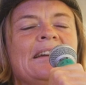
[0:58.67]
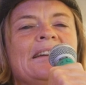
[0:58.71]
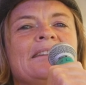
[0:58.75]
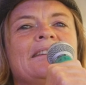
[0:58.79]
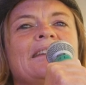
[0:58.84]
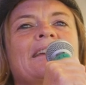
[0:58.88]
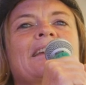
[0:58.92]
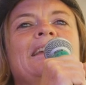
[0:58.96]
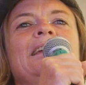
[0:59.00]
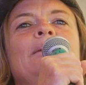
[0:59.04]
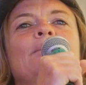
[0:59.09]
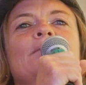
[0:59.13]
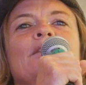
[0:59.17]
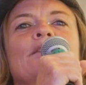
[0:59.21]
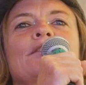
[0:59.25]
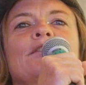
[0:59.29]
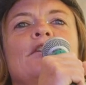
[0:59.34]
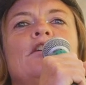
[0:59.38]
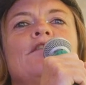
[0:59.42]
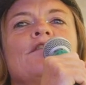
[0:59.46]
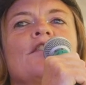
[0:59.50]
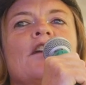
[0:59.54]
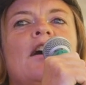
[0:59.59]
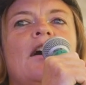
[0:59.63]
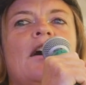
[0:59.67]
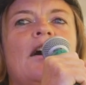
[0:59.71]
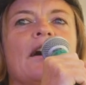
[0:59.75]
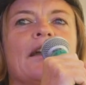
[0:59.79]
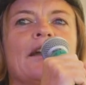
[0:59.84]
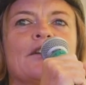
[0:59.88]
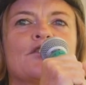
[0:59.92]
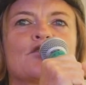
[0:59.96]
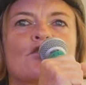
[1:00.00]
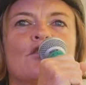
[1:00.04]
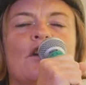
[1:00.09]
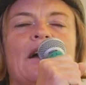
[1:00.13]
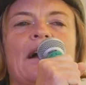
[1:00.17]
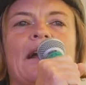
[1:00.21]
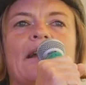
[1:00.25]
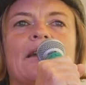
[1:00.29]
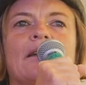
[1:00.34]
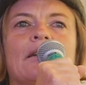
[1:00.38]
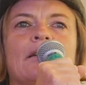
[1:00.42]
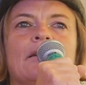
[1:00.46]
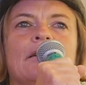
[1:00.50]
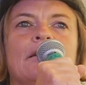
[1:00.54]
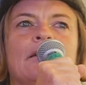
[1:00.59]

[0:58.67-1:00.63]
that keeps us off the higher track.